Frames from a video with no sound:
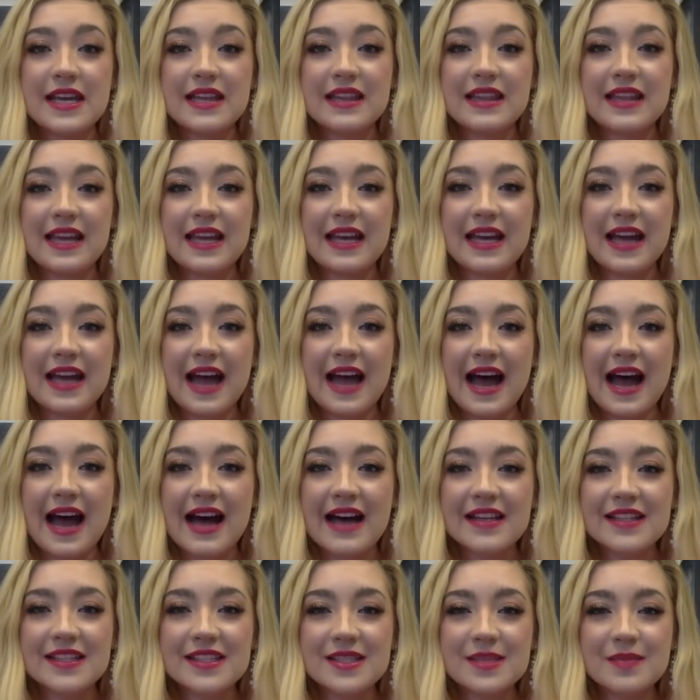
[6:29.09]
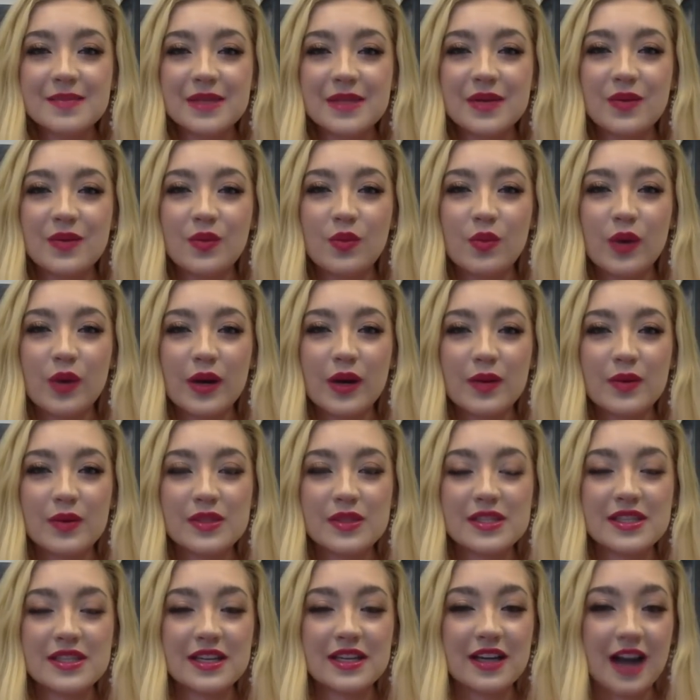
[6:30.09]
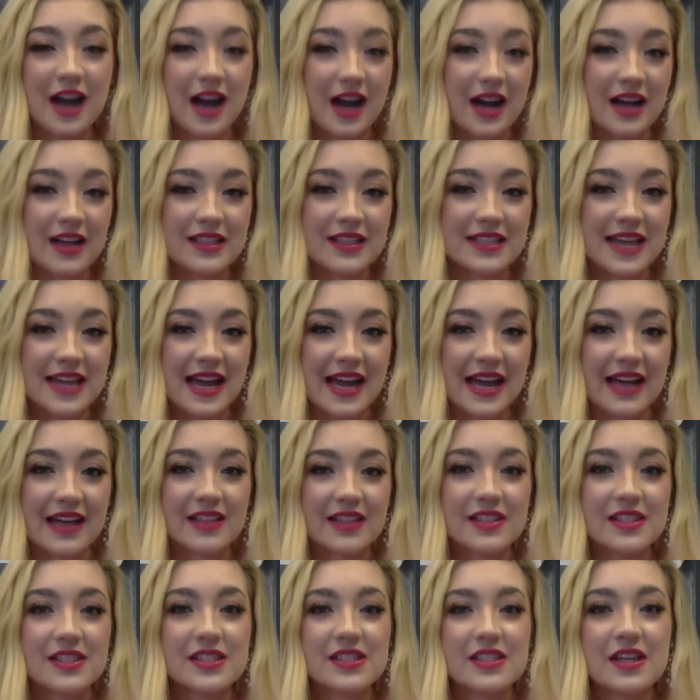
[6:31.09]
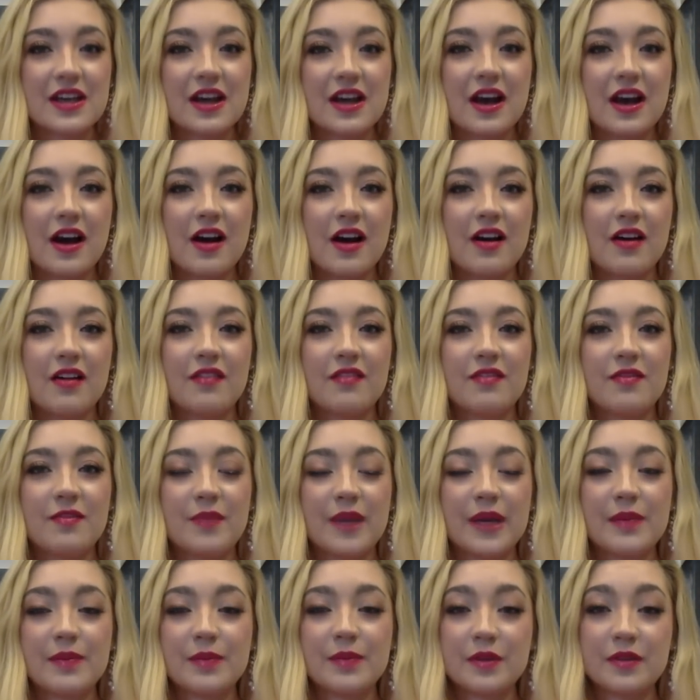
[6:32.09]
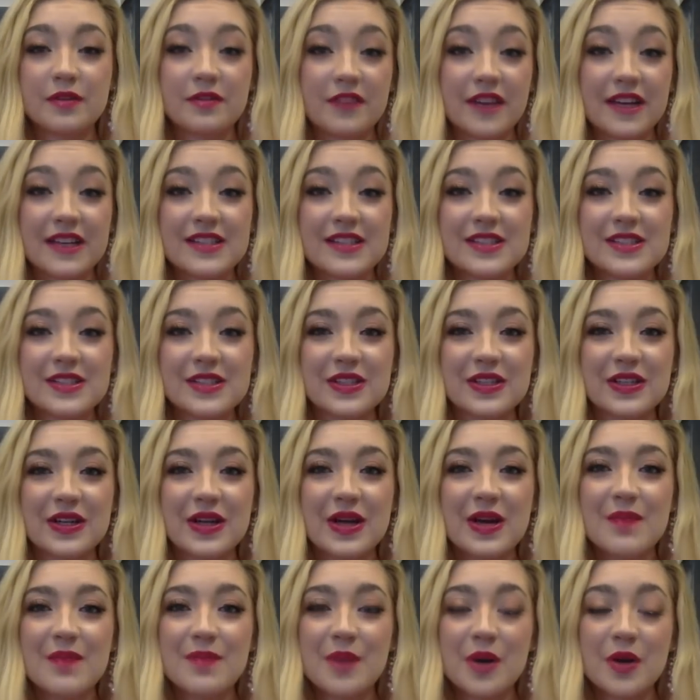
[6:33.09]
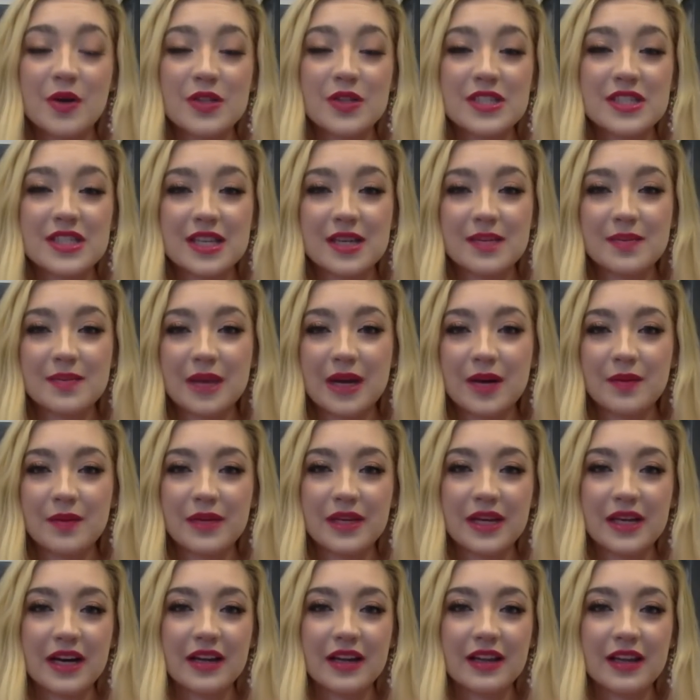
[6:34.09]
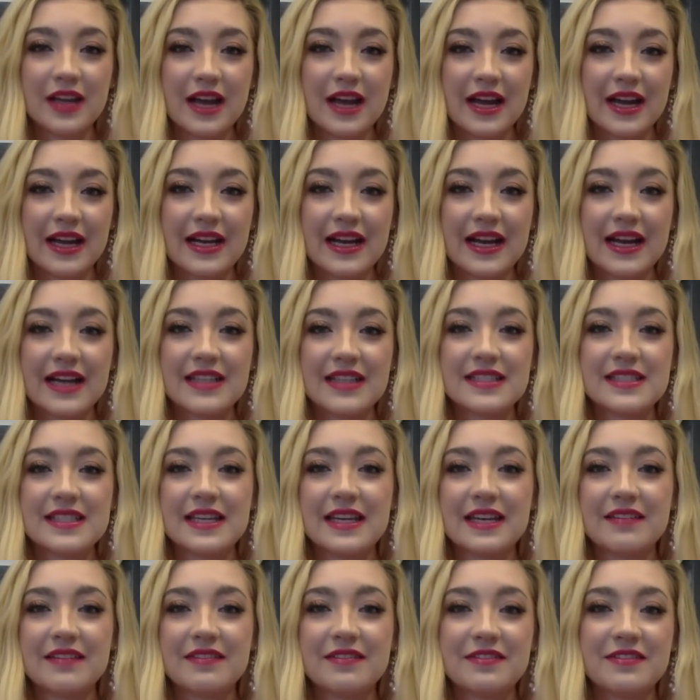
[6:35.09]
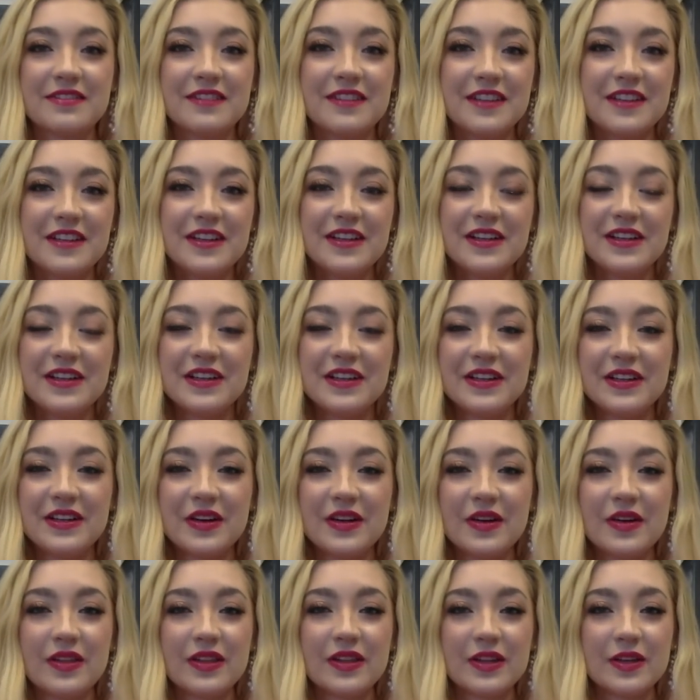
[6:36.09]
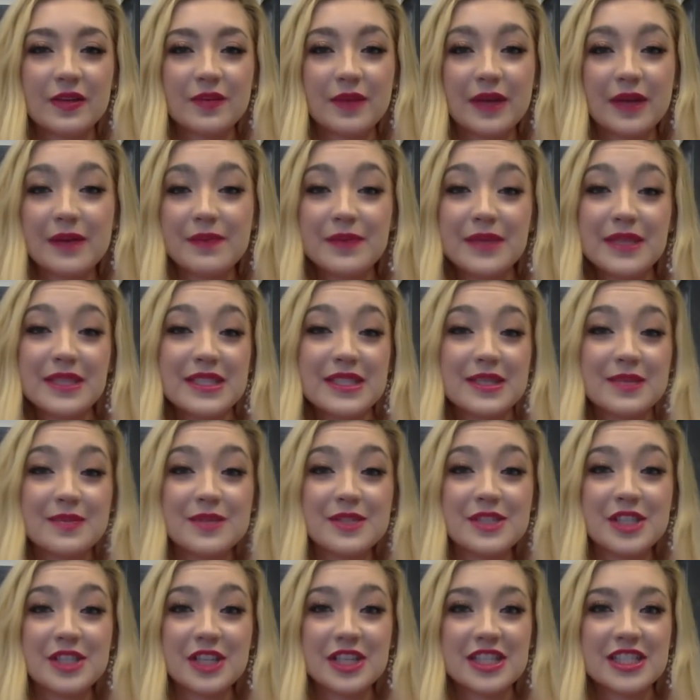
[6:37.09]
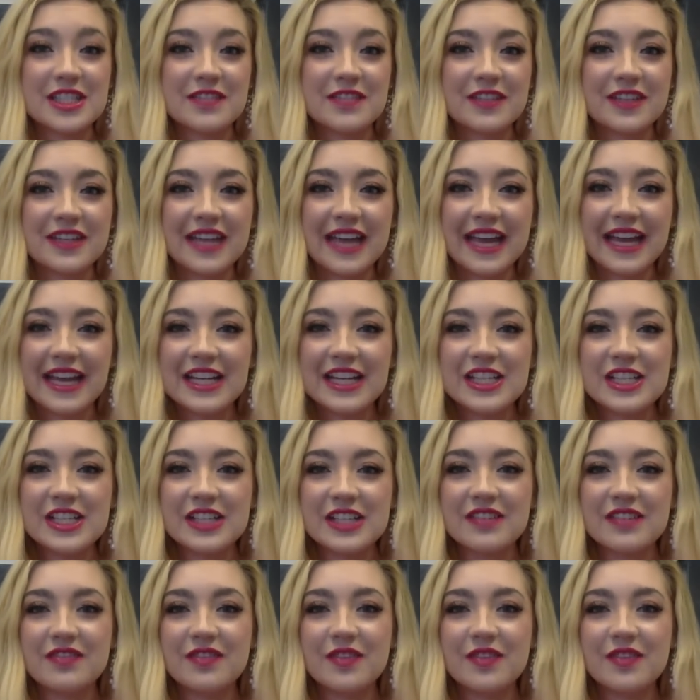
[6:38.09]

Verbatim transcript: They asked me what was the context of my professor posting about me online, as if you know there might be some justification sure.